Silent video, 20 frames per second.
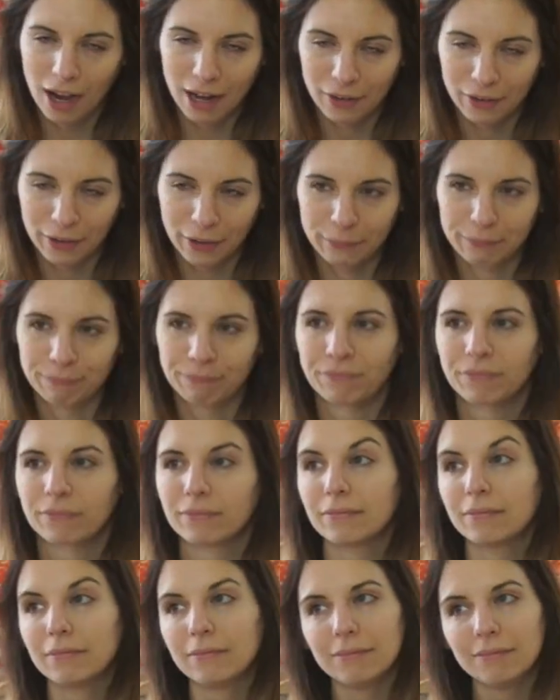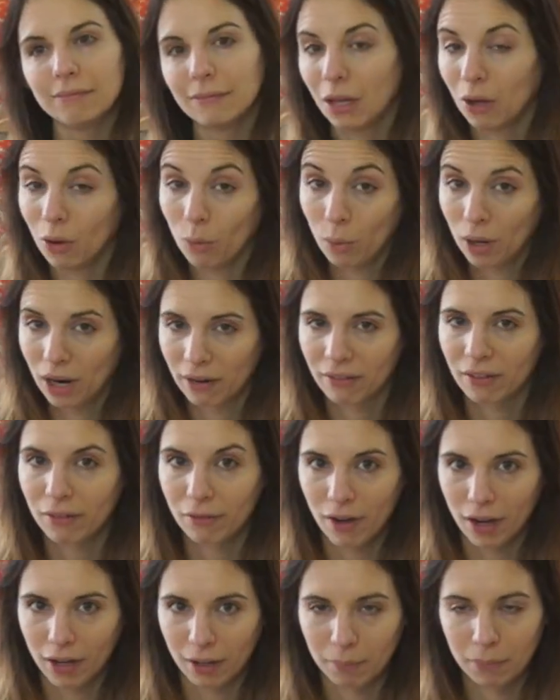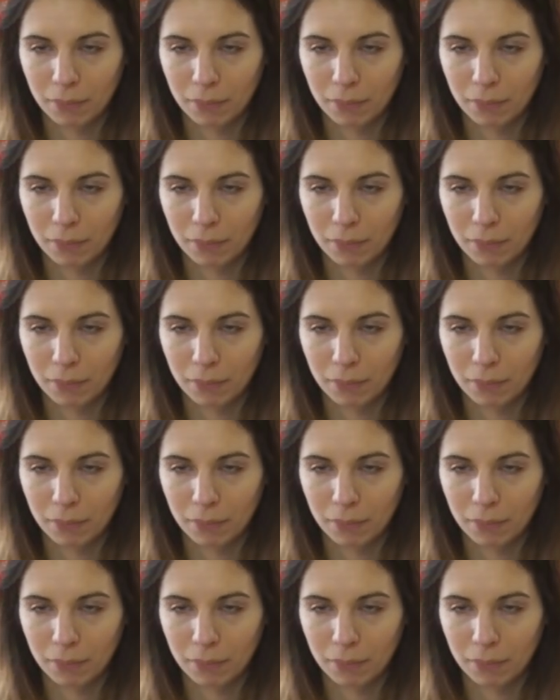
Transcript: I don't know. Whatever, fuck